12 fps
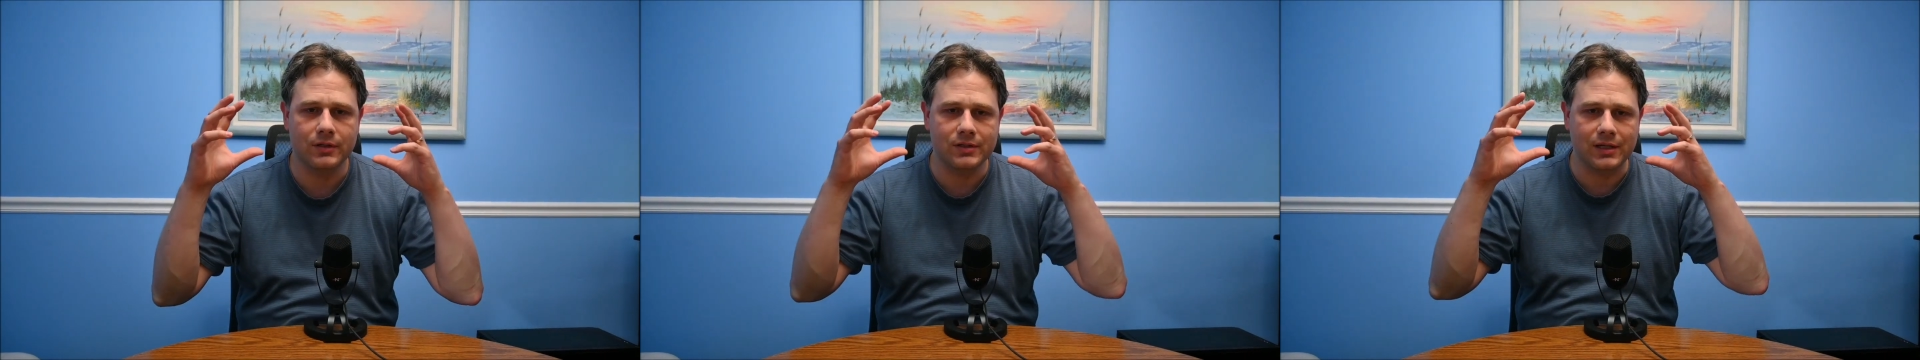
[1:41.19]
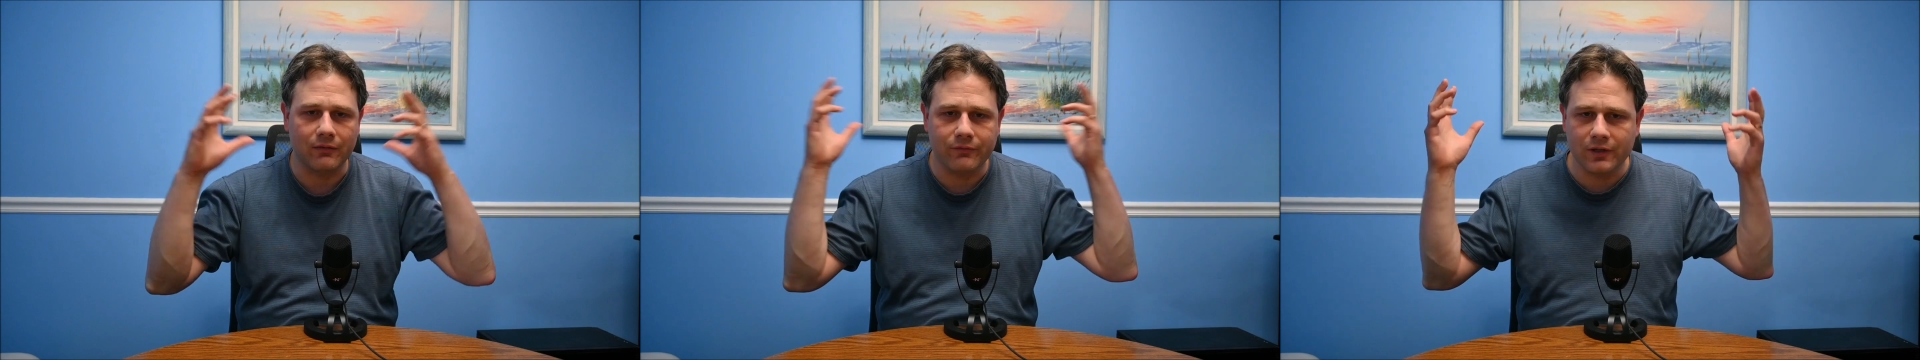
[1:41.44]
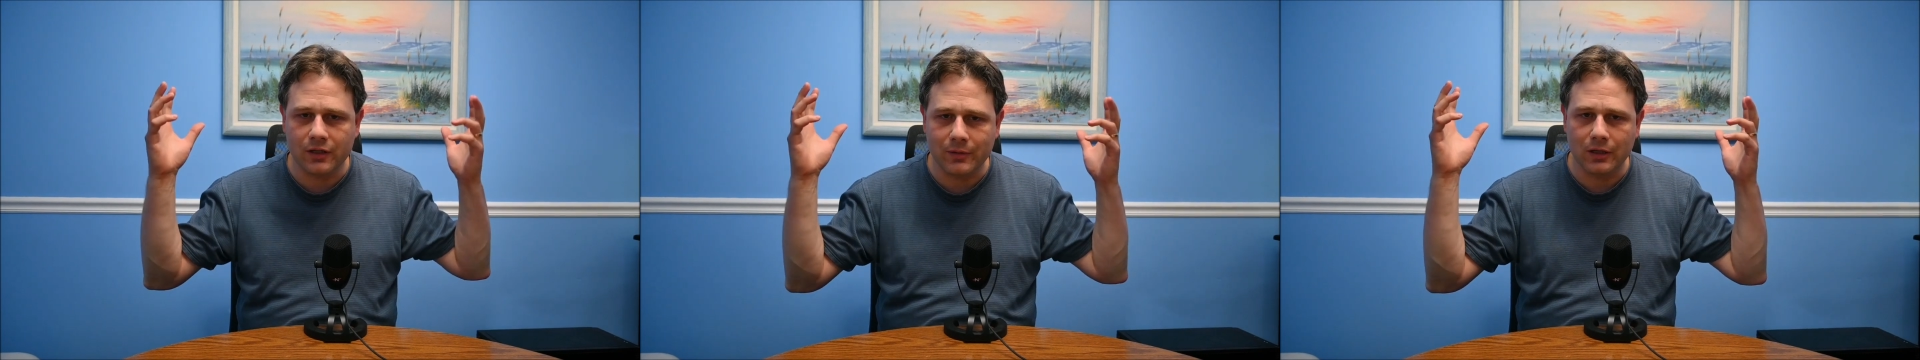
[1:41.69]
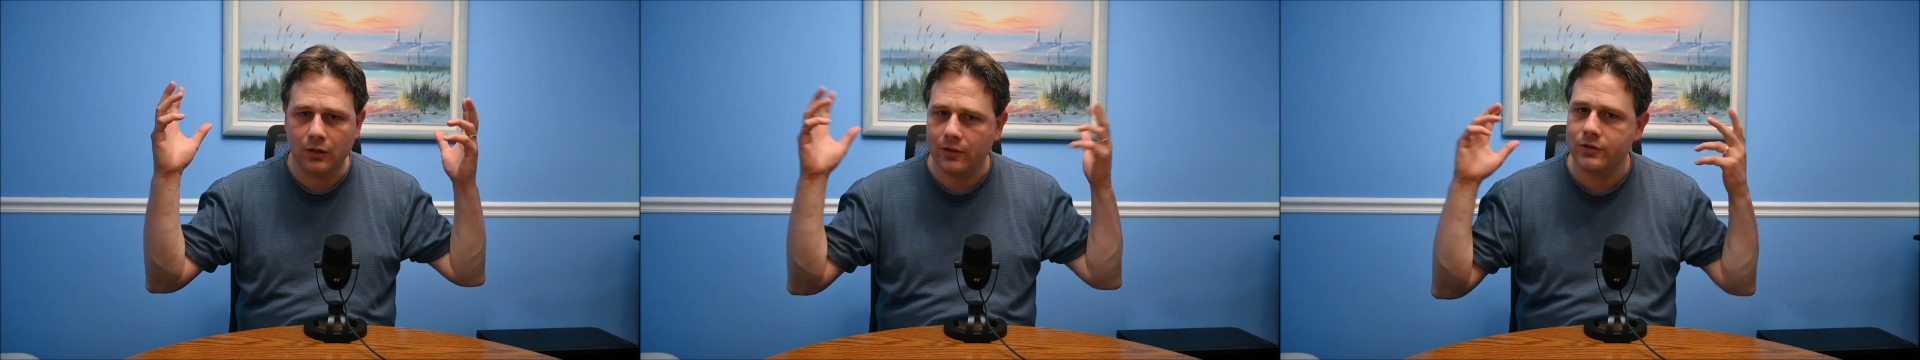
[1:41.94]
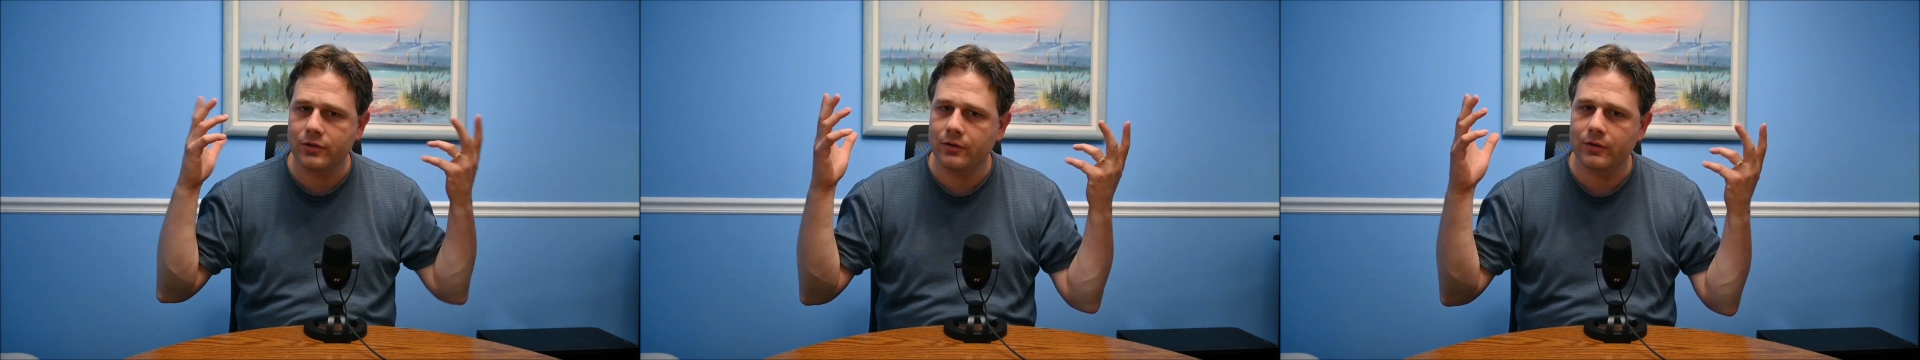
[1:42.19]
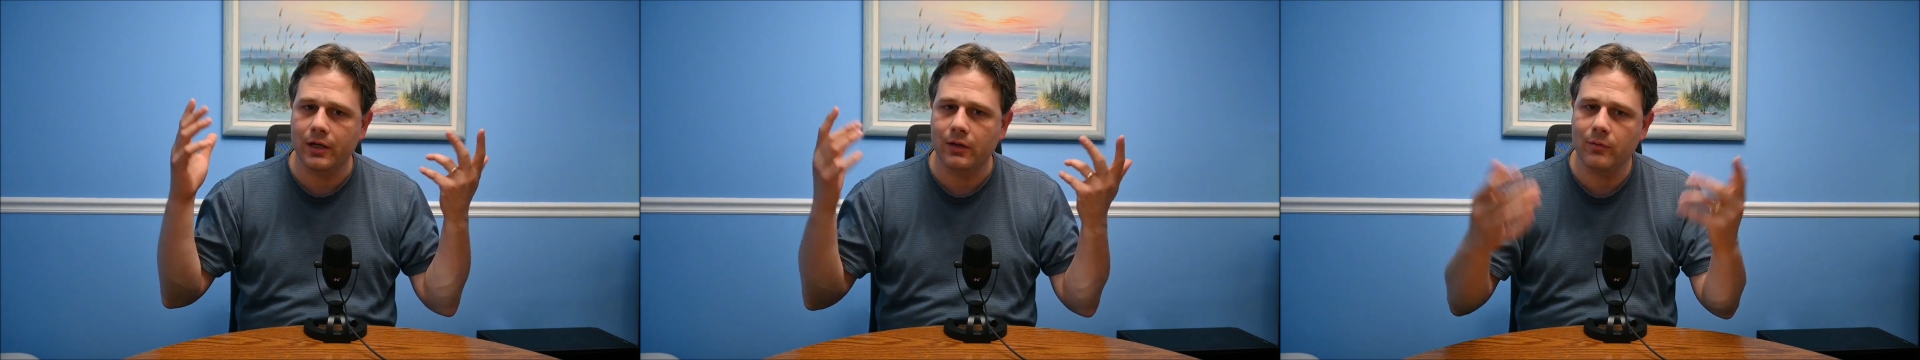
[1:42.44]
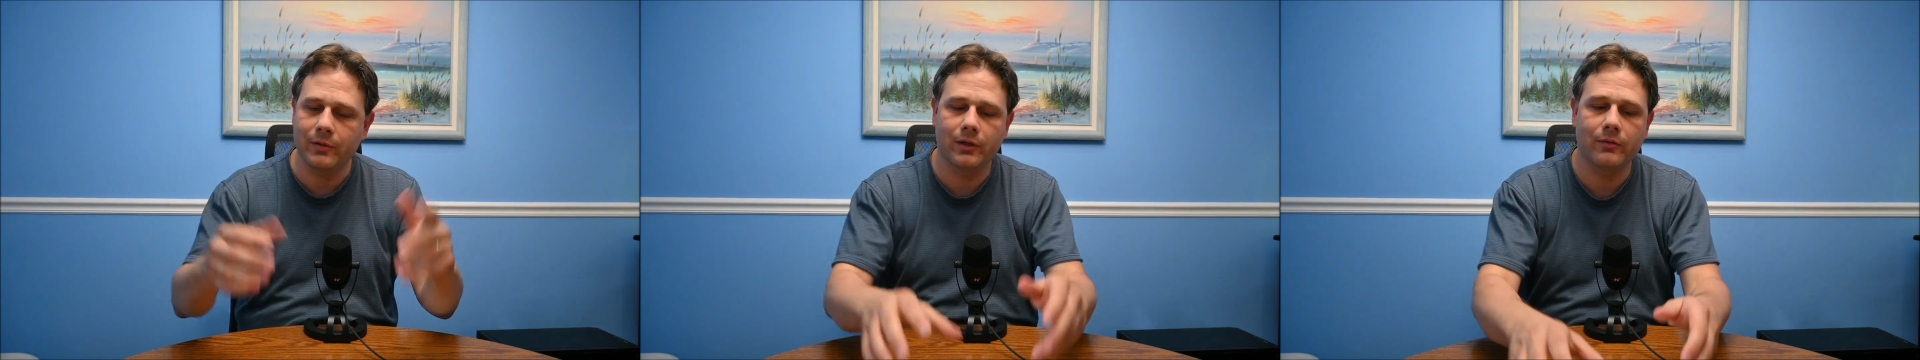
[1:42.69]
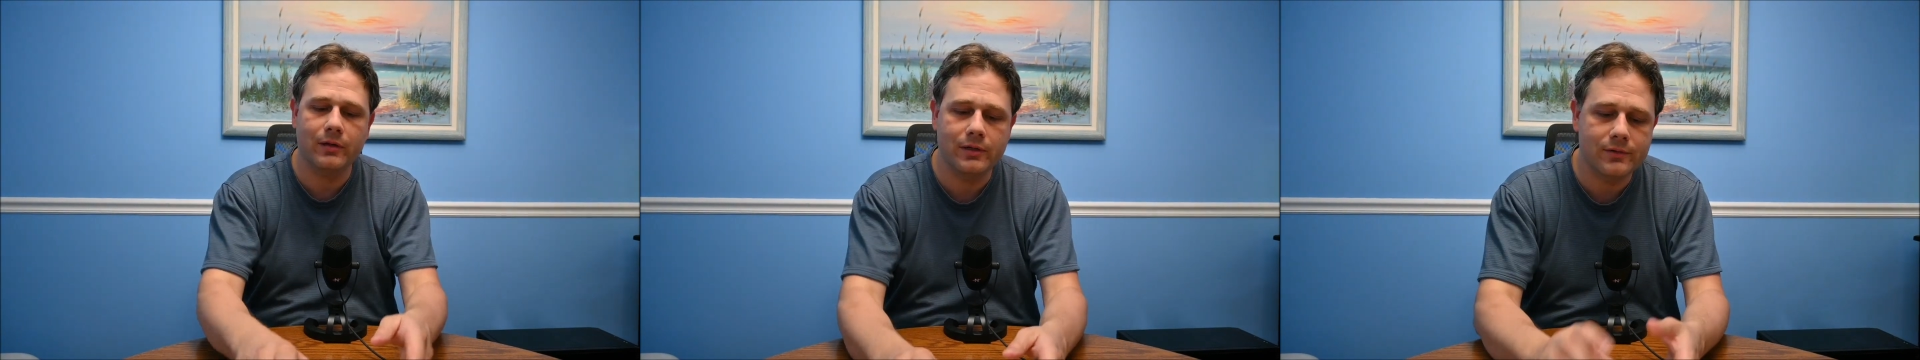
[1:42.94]
sound field to be larger than it would be
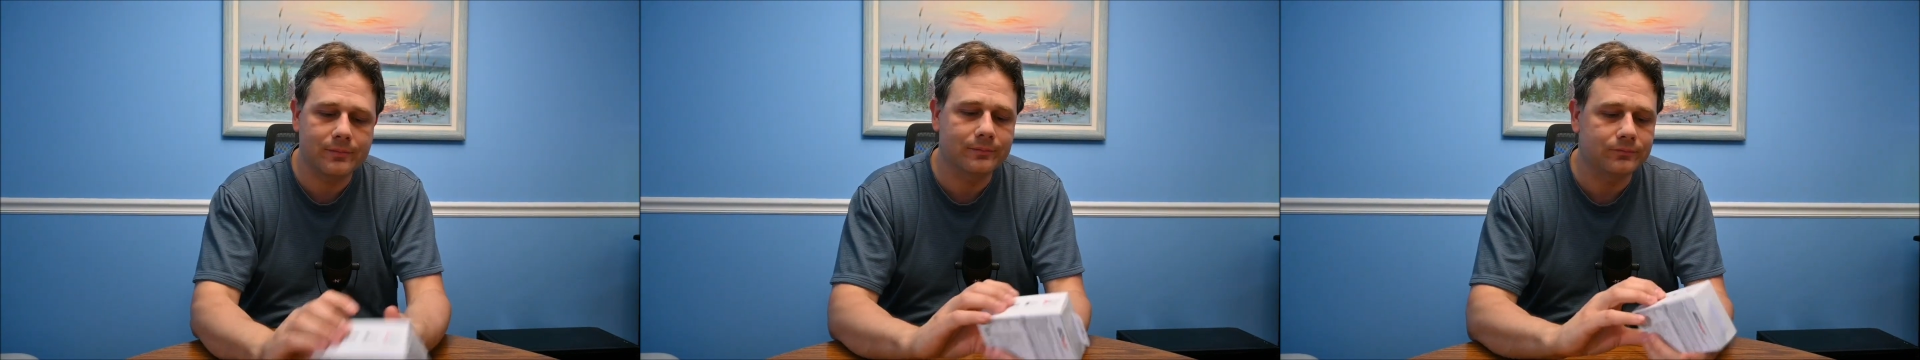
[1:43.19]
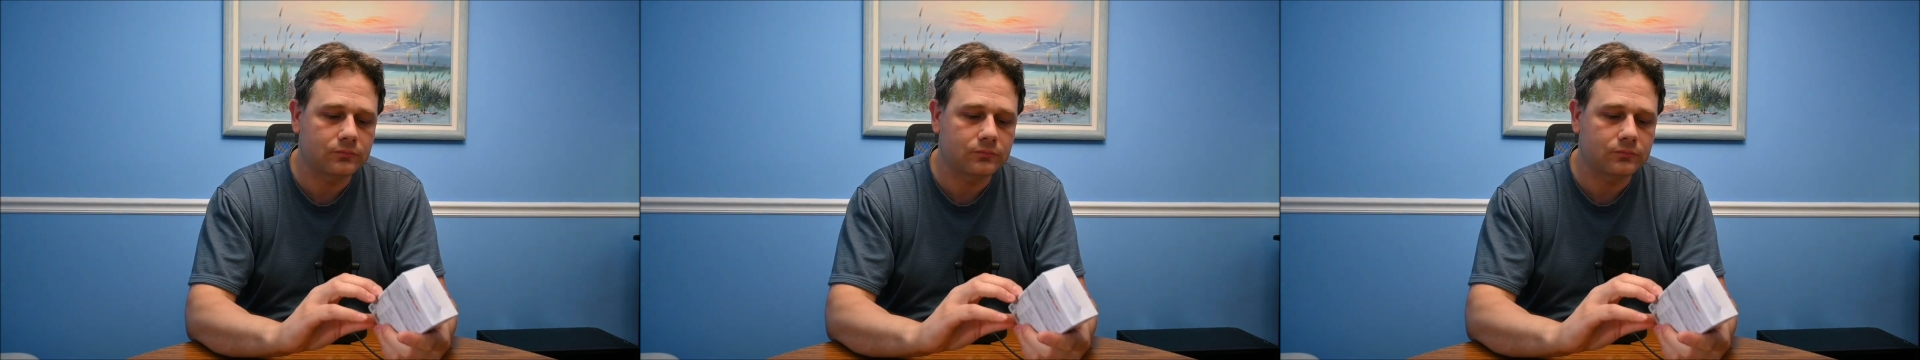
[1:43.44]
otherwise.